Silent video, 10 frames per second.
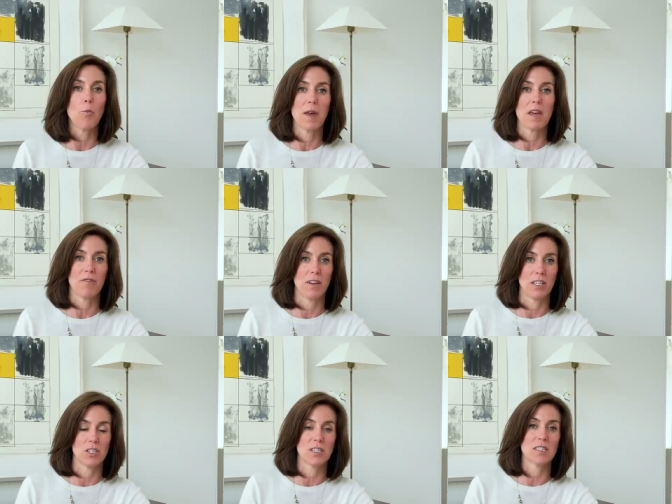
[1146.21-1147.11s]
opaque
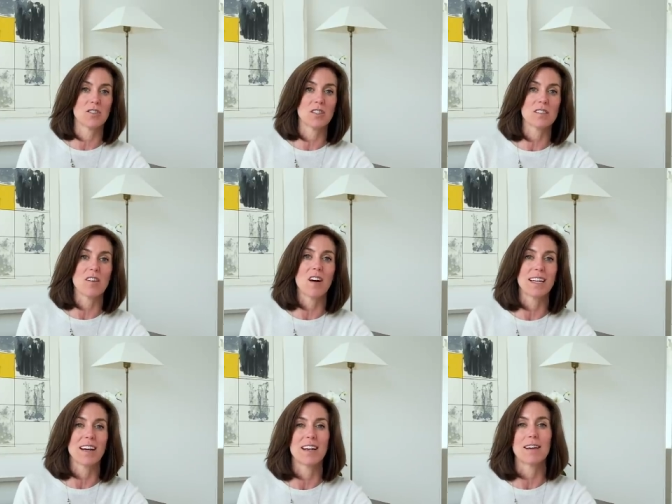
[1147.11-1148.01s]
finish. This just
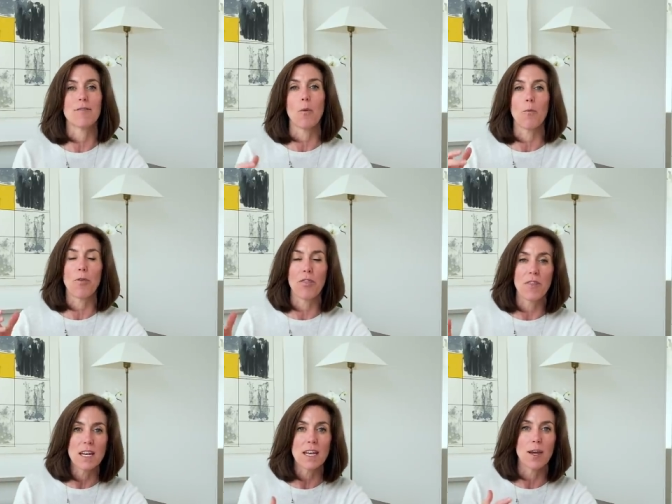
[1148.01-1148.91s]
got kind of a
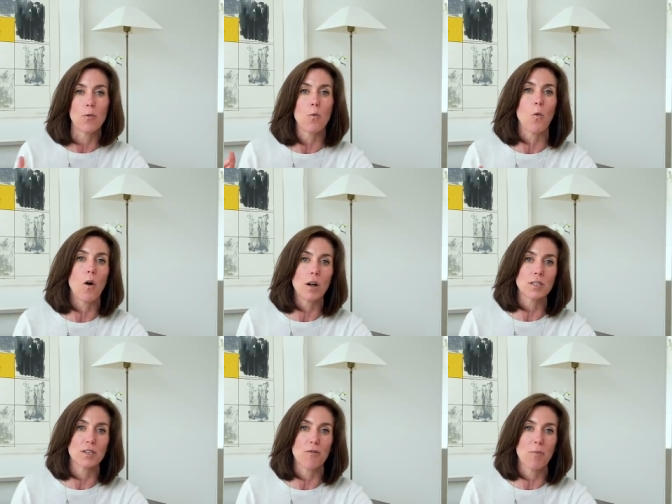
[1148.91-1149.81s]
thinned out
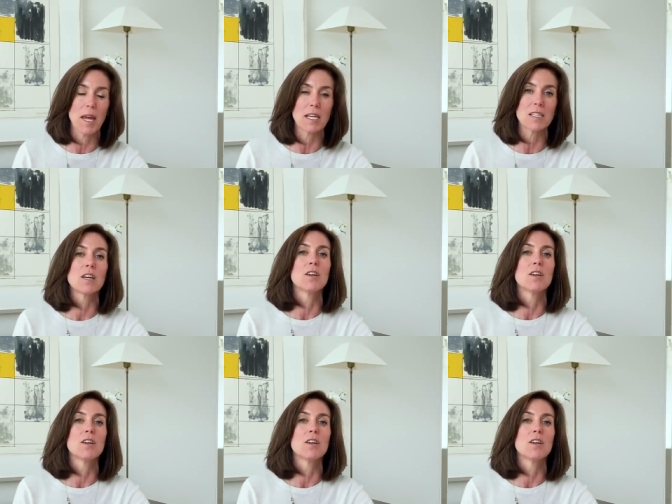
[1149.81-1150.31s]
wash of paint,